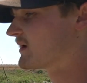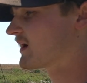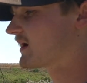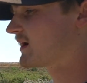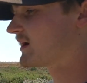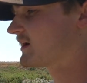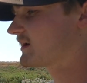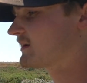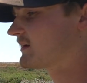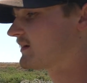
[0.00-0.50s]

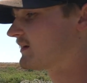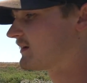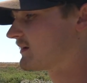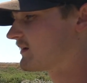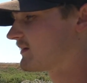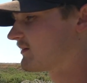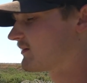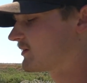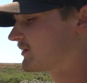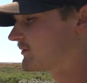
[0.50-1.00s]
not,
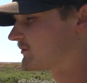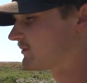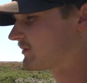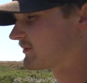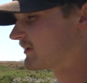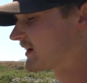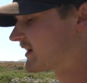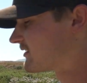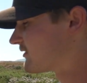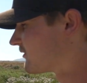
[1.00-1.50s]

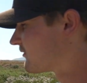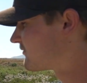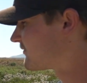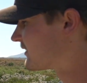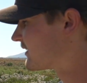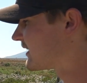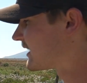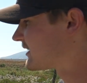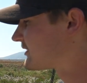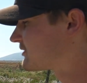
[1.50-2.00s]
and I don't
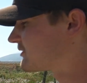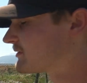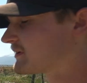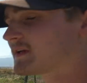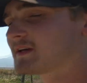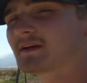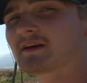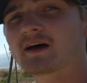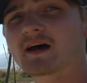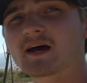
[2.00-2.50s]
feel like doing
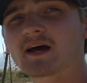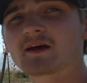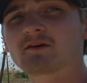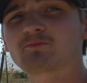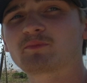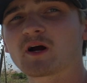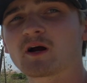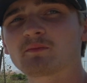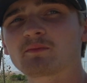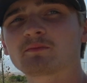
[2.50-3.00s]
it, I
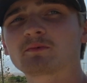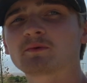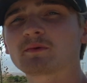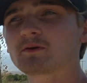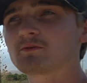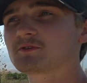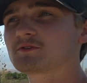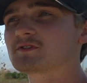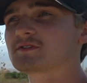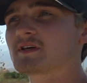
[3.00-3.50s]
probably
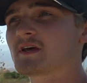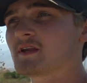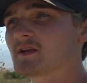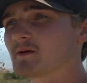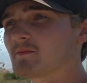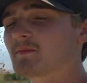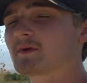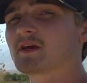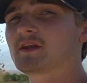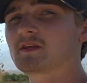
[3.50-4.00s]
will just end
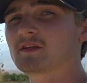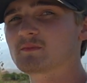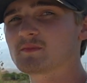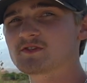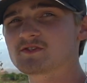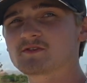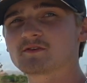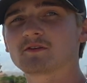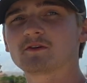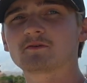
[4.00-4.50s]
up getting the
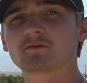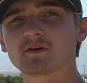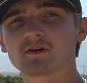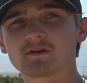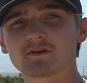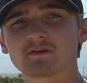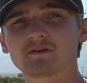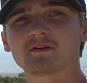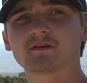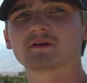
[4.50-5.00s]
Missoula
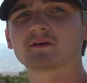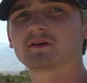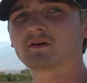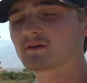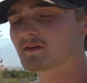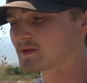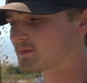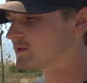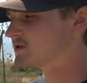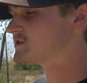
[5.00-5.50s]
one. Yeah.
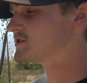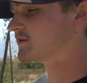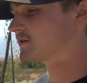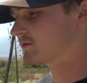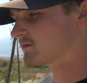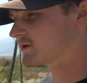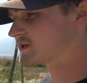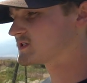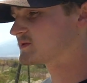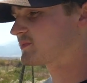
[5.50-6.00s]
The Missoula
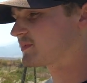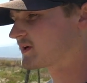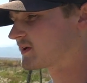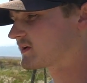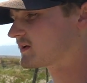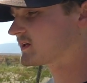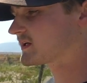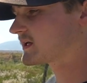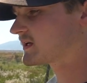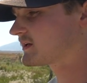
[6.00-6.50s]
one's pretty
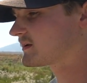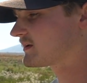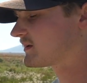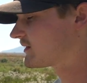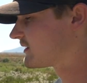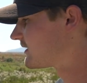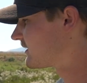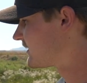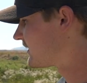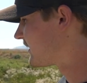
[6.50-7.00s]
clean.
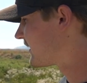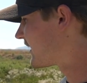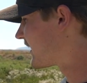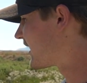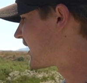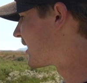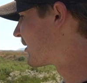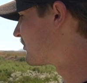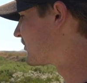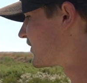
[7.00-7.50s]

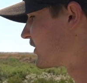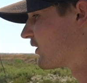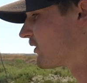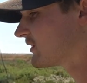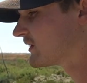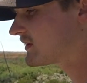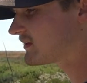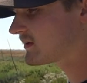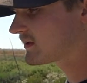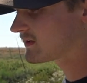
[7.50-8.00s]
The
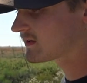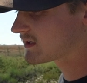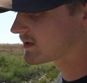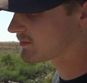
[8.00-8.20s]
only thing that